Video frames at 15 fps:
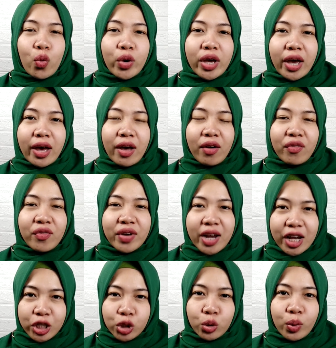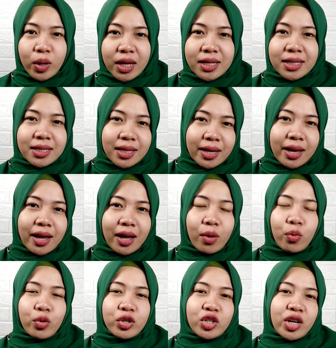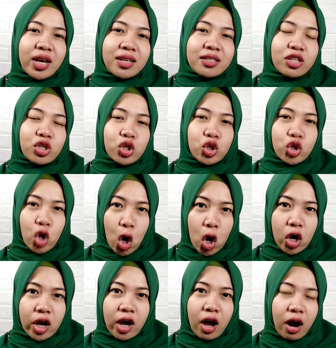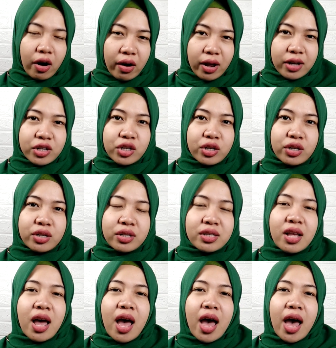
We have Najwa Shihab, which has a strong characters